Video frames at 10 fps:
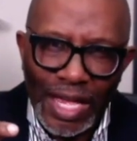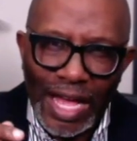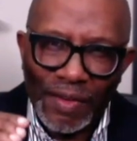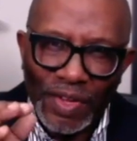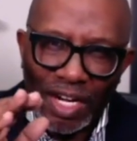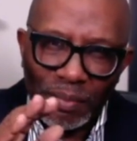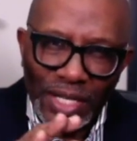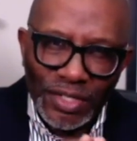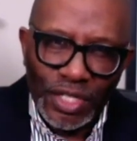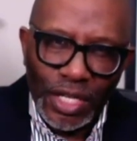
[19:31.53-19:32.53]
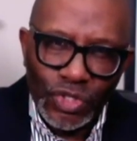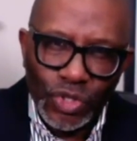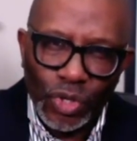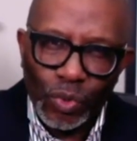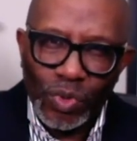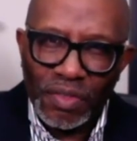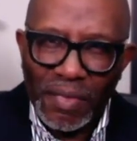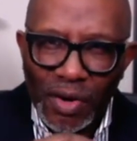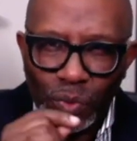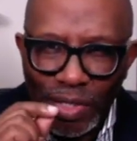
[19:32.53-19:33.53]
I've got to be intentional with
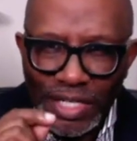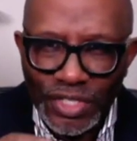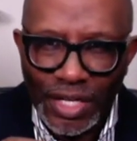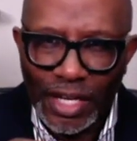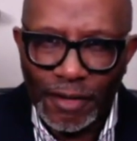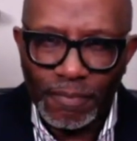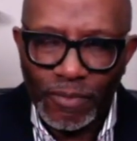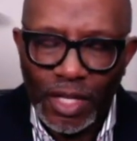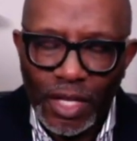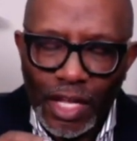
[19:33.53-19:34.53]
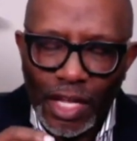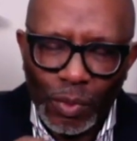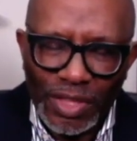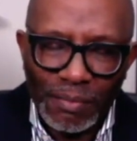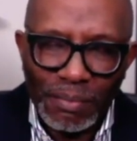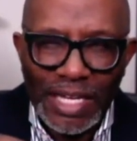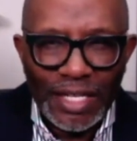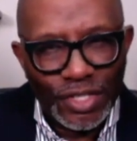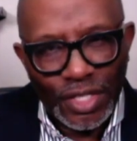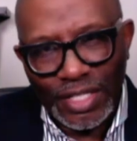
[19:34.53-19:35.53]
my reasoning. And what that
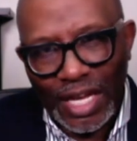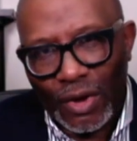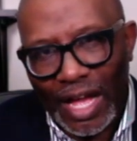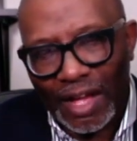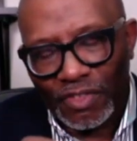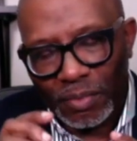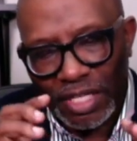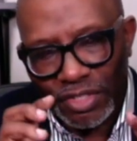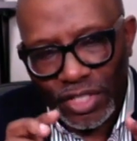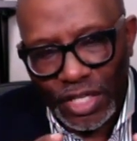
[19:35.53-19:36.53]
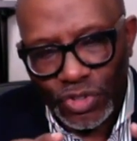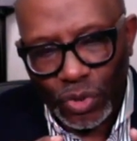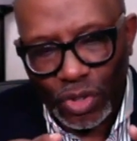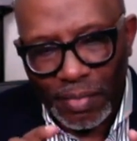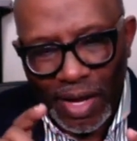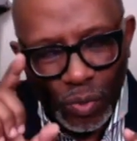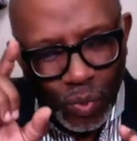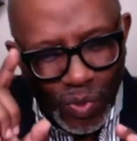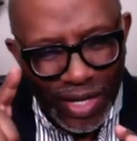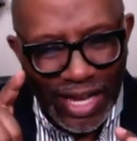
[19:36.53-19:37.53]
means is now I have to be intentional about
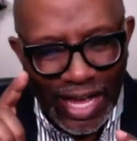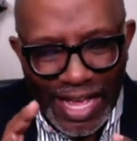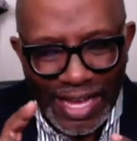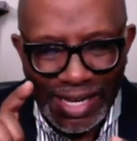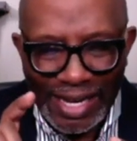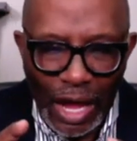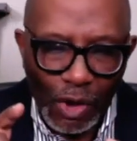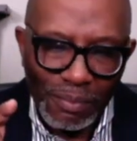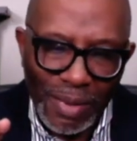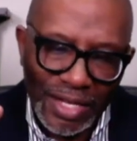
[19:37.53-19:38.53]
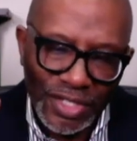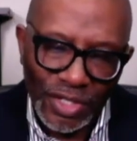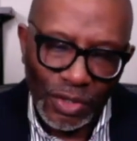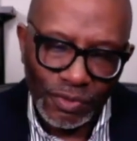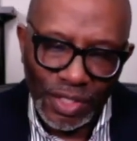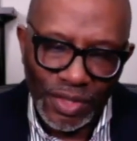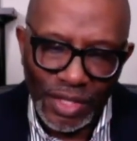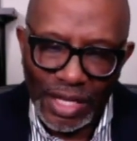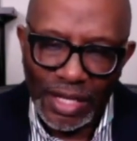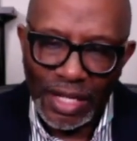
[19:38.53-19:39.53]
what I allow myself to
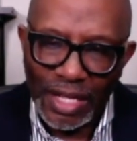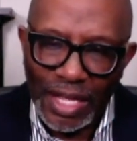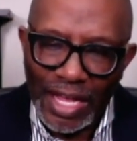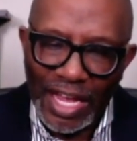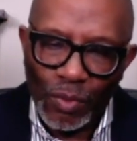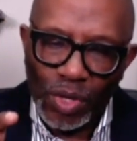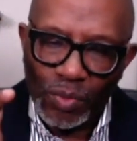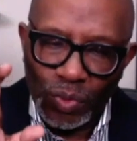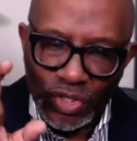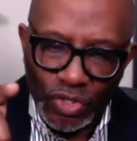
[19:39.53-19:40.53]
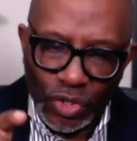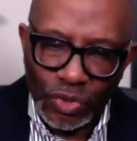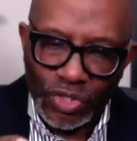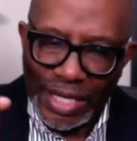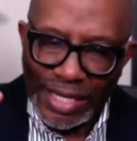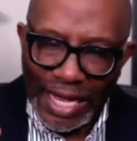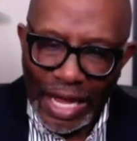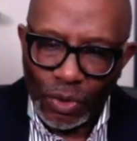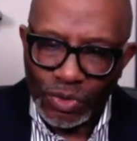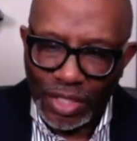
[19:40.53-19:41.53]
think and what results I
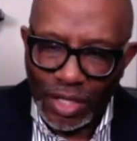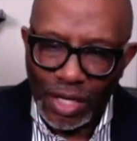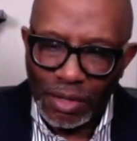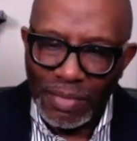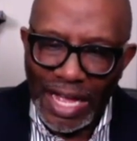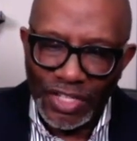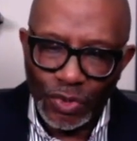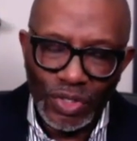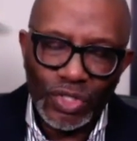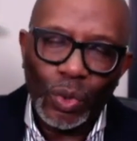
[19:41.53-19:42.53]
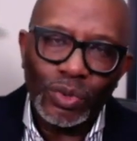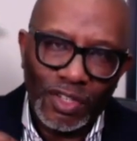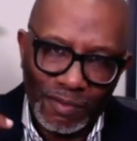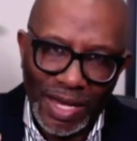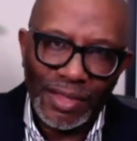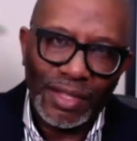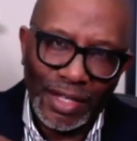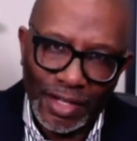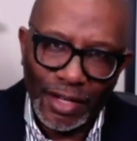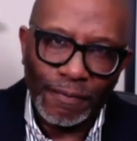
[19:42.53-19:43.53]
allow to come as a result of my
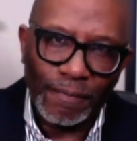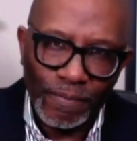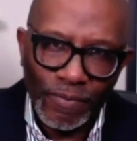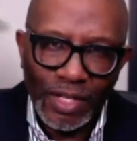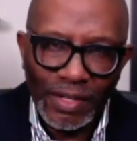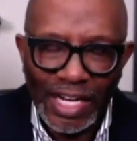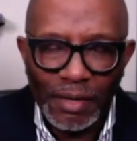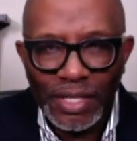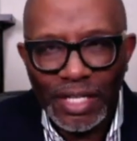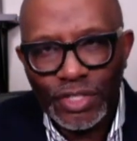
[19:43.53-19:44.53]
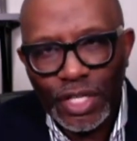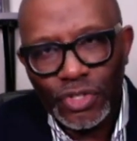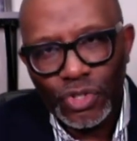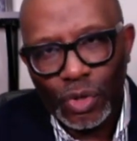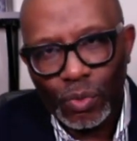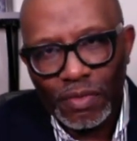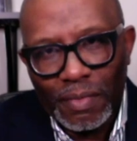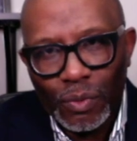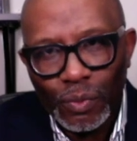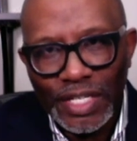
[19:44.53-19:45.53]
thinking. Got to be intentional with
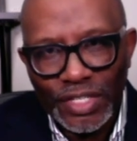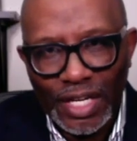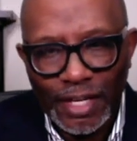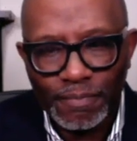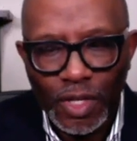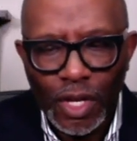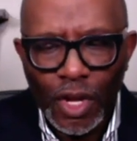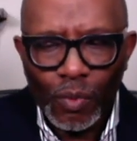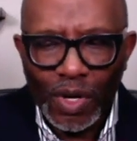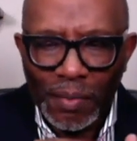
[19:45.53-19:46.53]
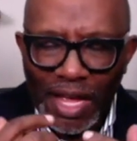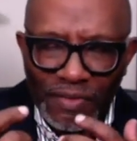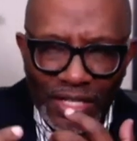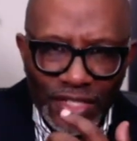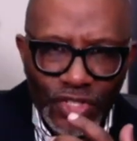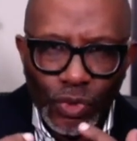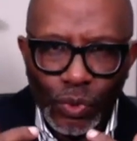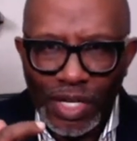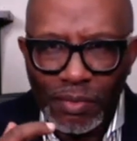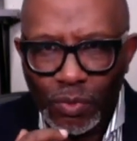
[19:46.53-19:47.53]
my reasoning. When I'm having a
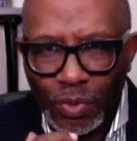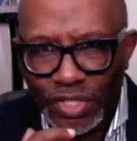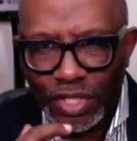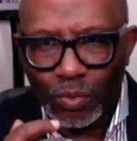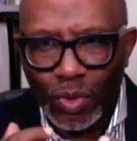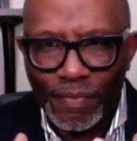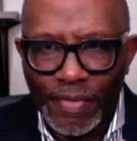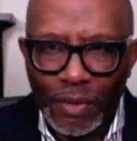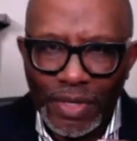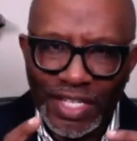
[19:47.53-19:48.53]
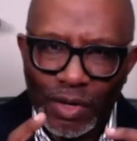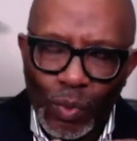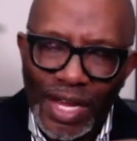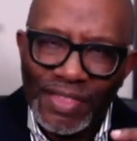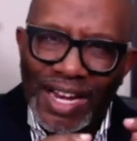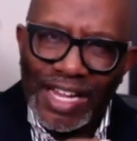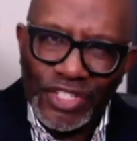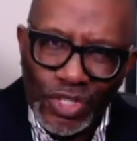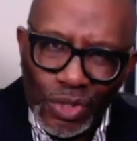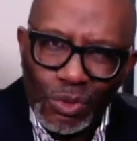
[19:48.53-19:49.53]
disagreement with someone, there is a way that I
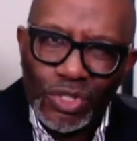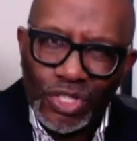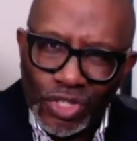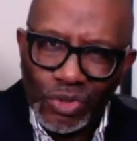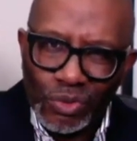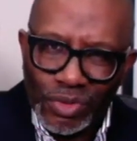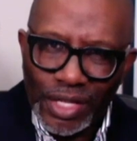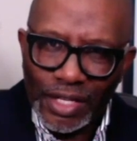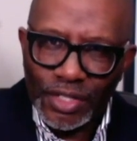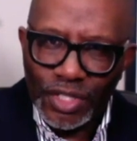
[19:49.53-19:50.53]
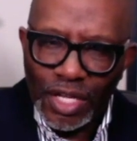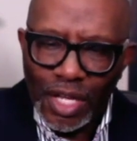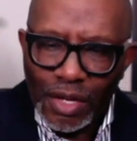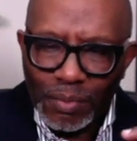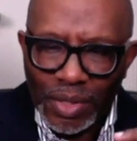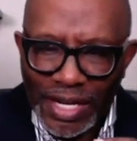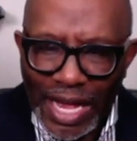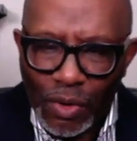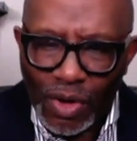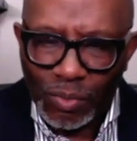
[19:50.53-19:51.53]
used to do things, but
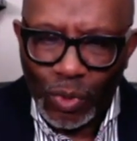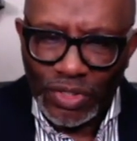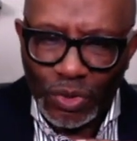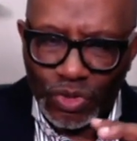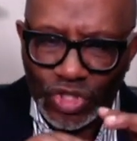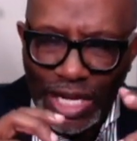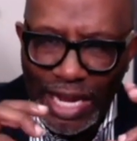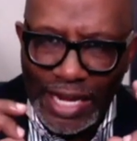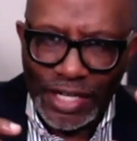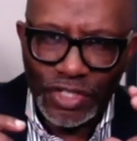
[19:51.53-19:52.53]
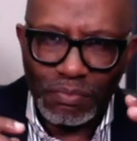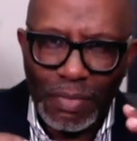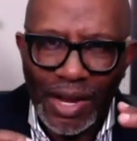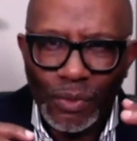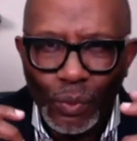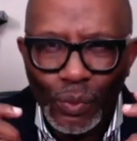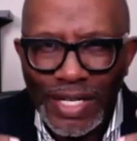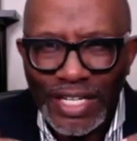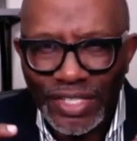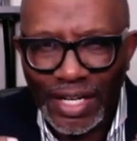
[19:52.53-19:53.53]
now I'm going to change my
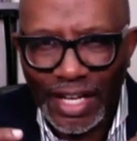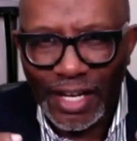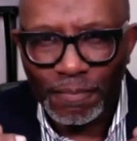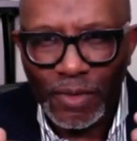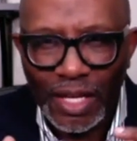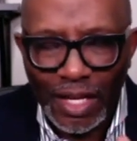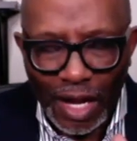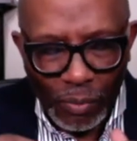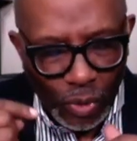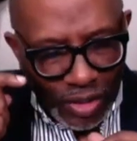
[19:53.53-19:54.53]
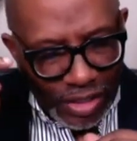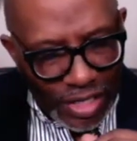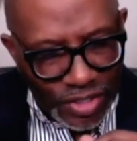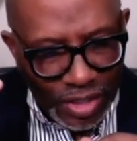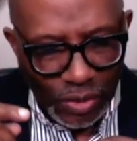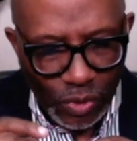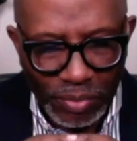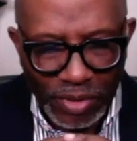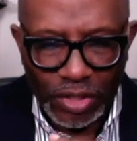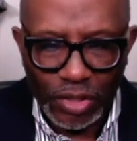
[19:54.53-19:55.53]
reasoning. I'm going to listen a little
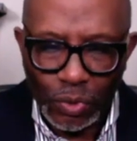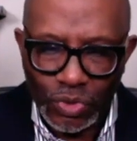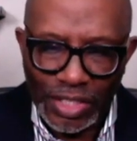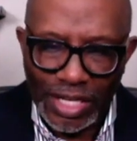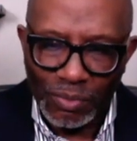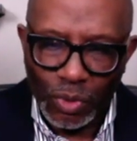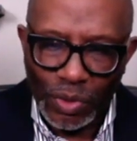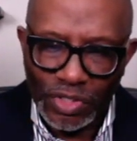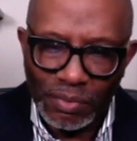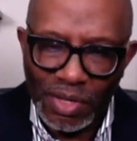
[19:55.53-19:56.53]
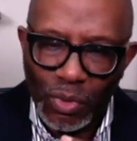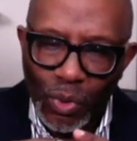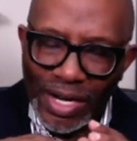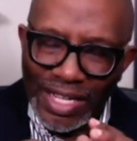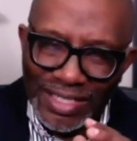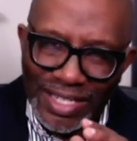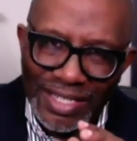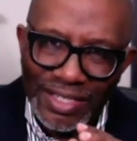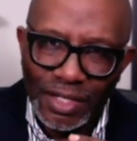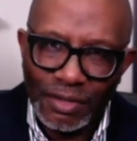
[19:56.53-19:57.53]
bit closely. I'm going to be more
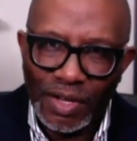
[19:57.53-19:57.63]
attentive.